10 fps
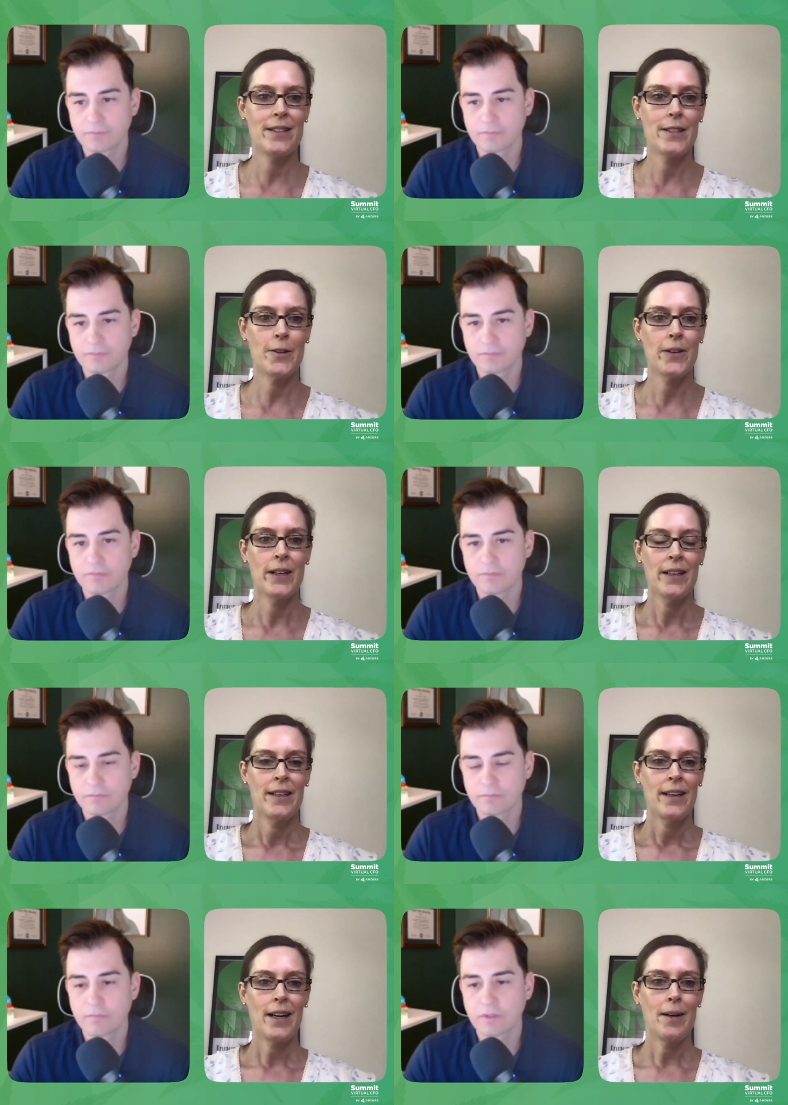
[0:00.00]
Speaker 1: so
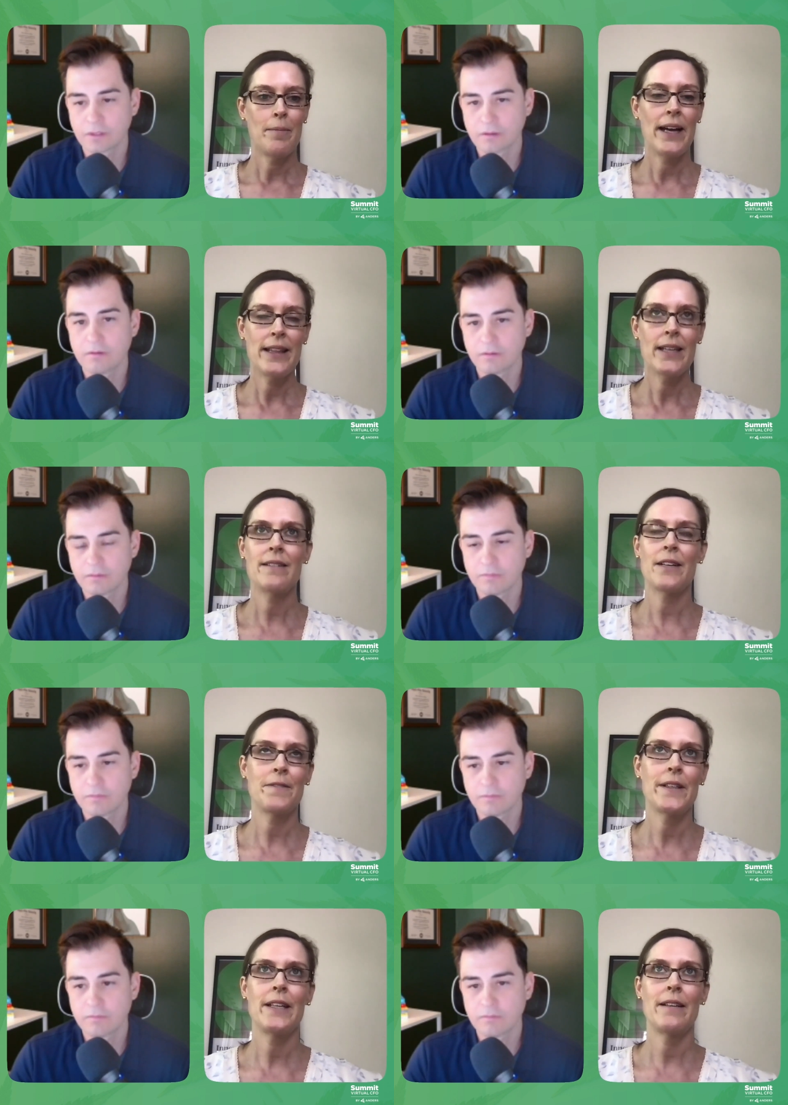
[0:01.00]
um, i think
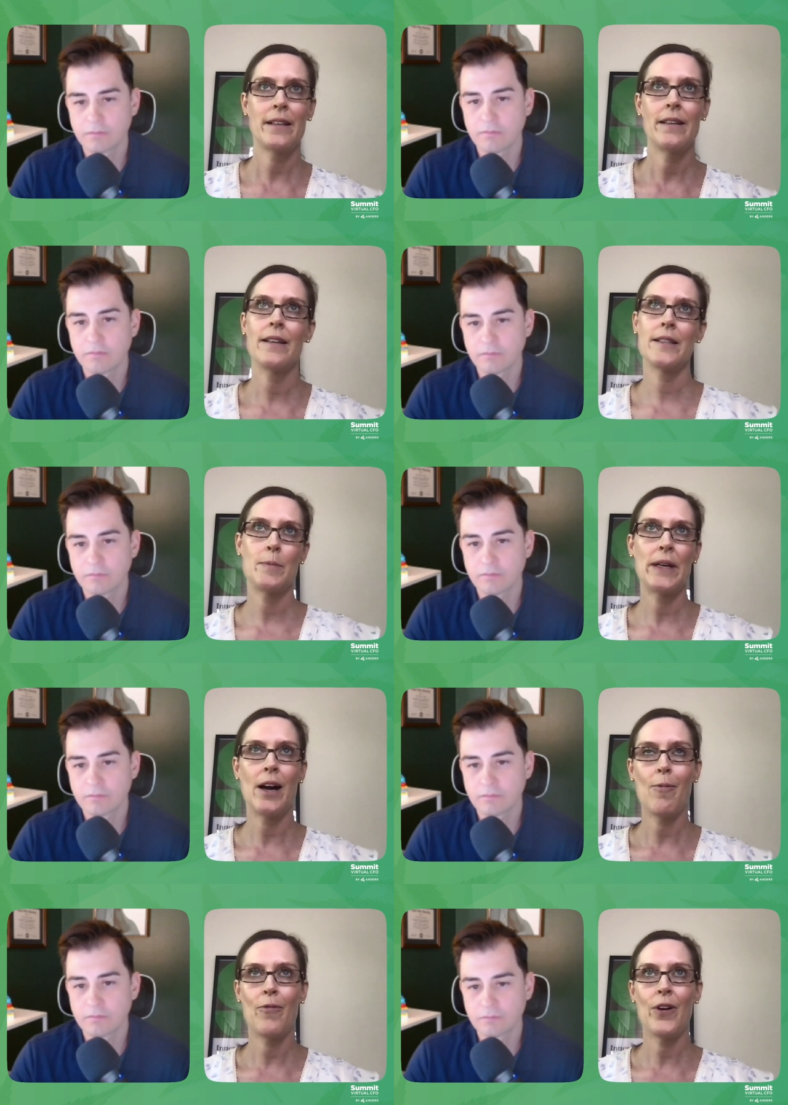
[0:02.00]
definitely it, it has been
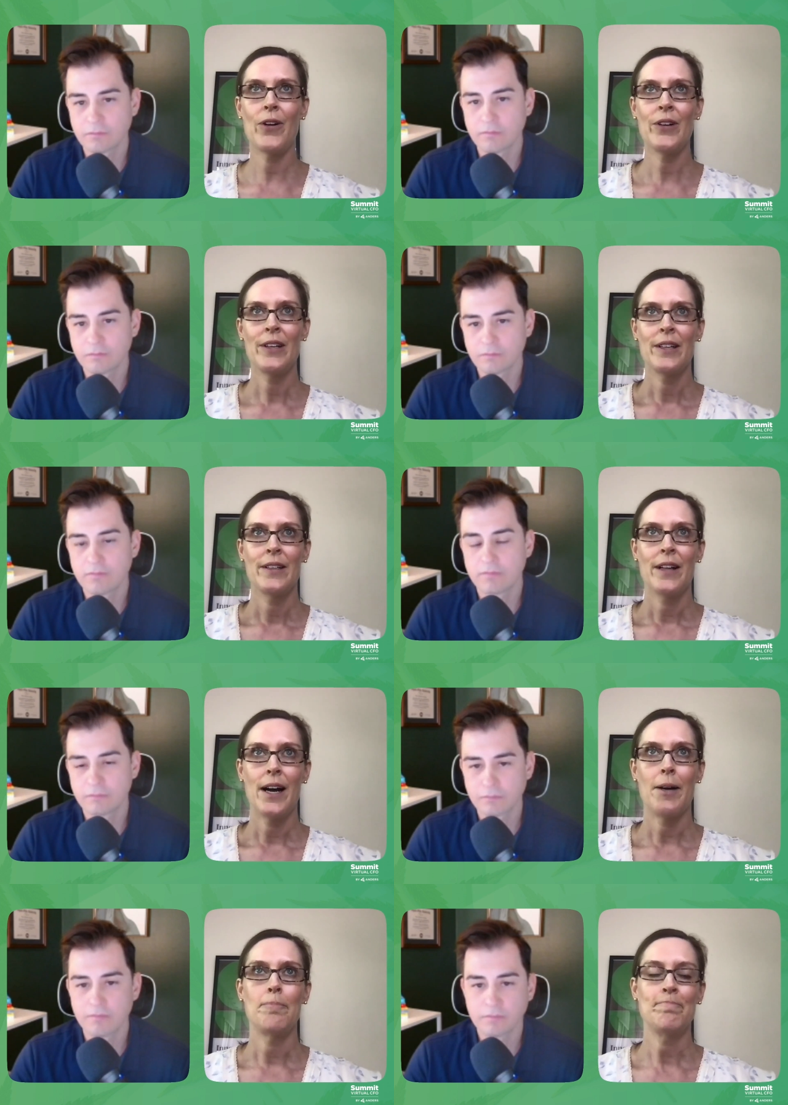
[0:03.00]
helpful
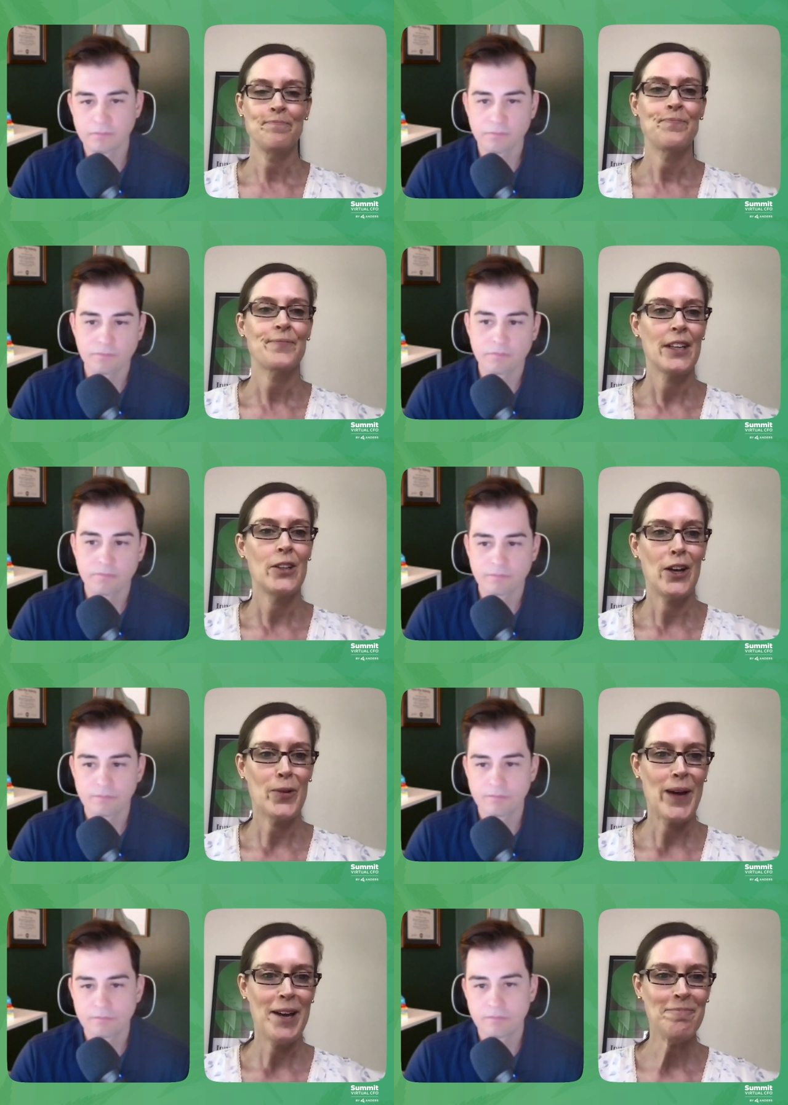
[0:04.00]
um, along the
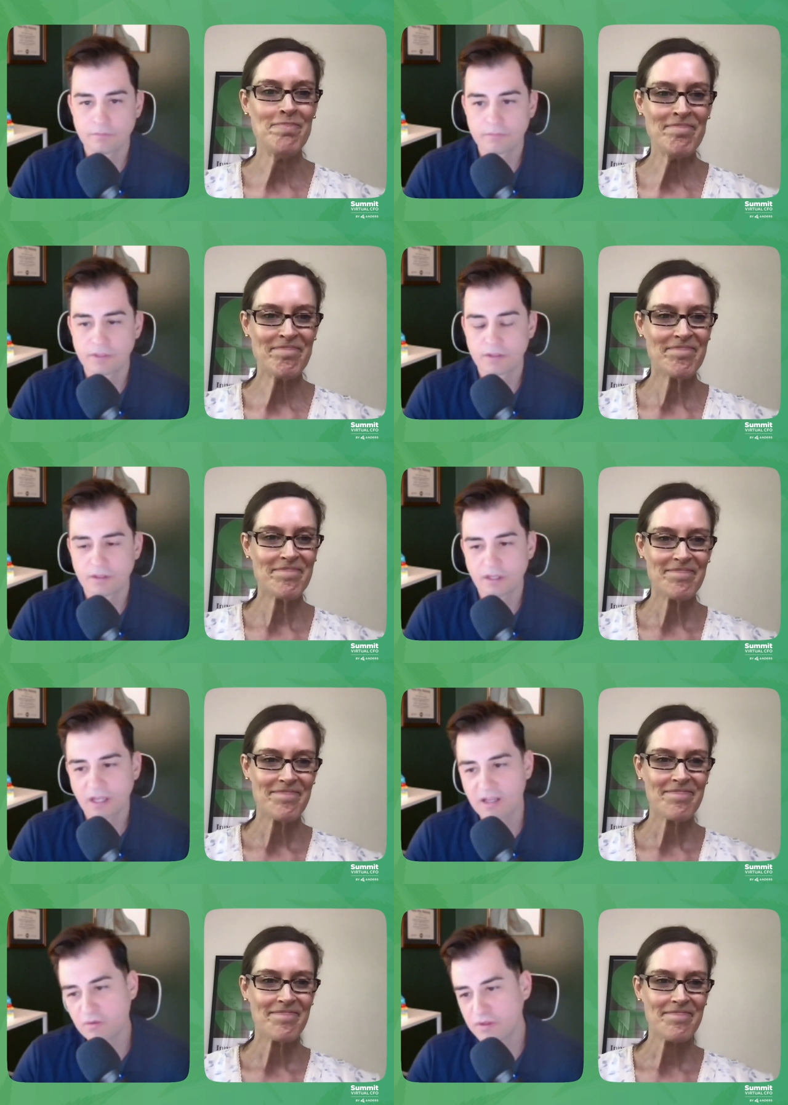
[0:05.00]
way
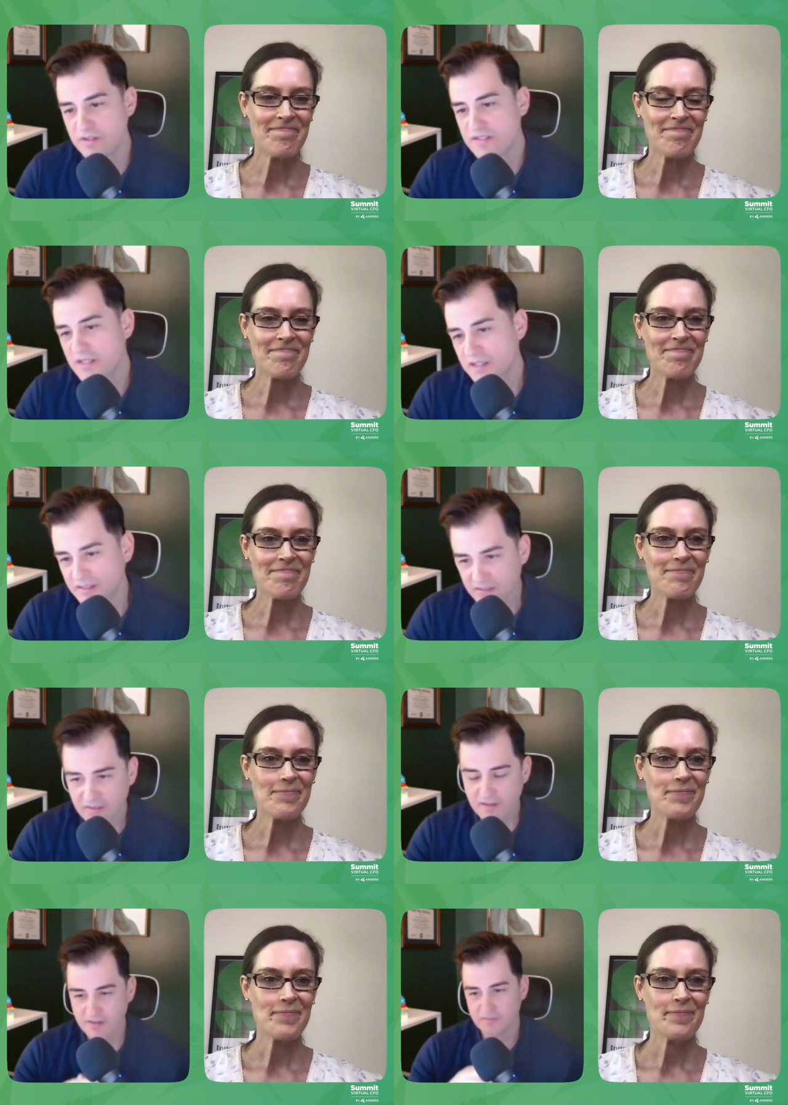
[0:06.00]
Speaker 2: and when you say
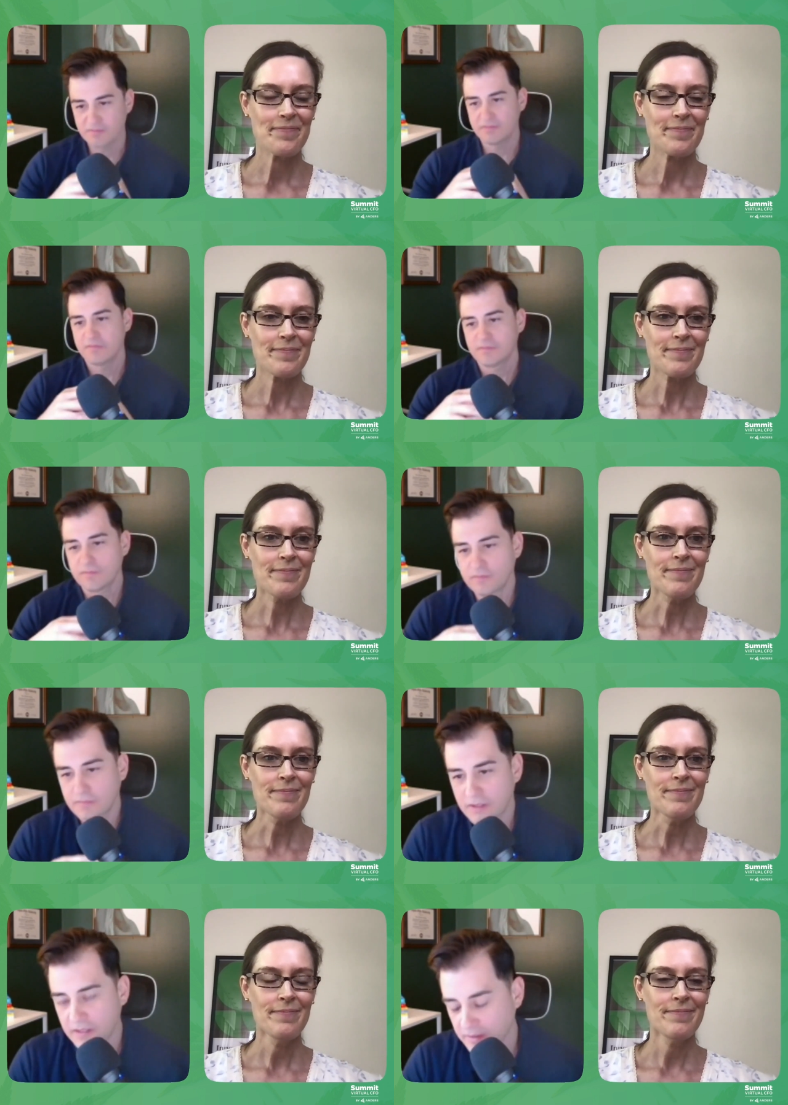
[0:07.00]
uh,
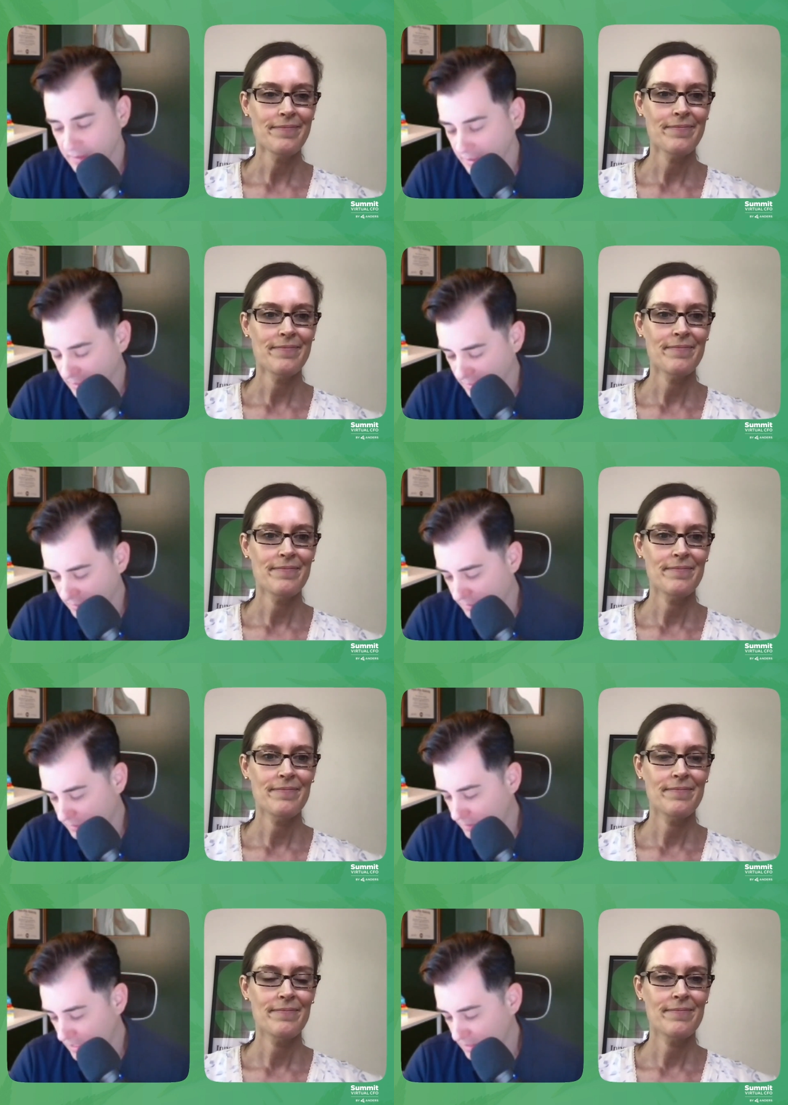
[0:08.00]
uh, in that